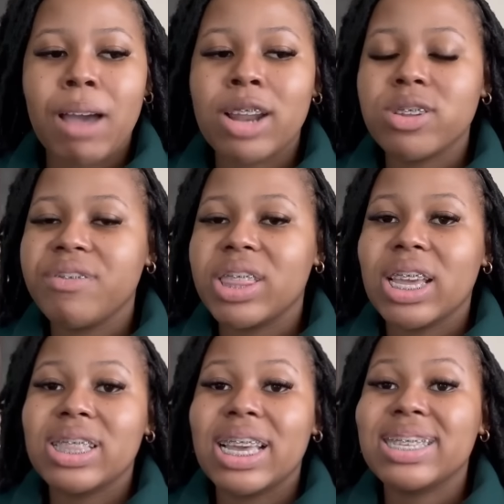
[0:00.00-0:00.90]
I don't even
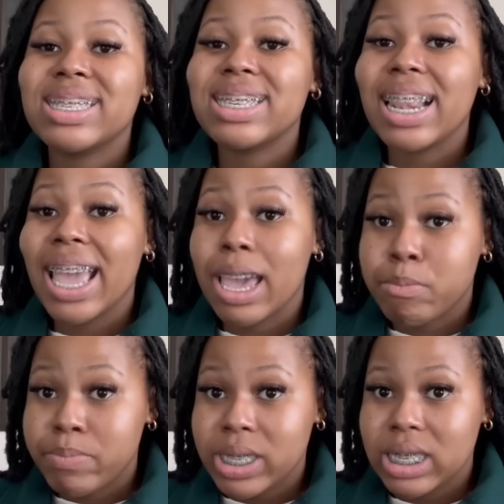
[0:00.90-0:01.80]
think they
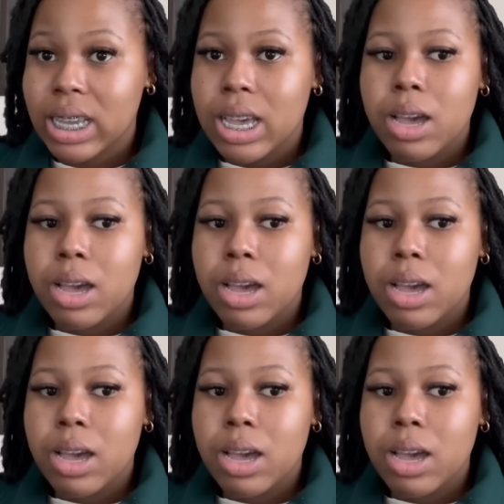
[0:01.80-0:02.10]
slept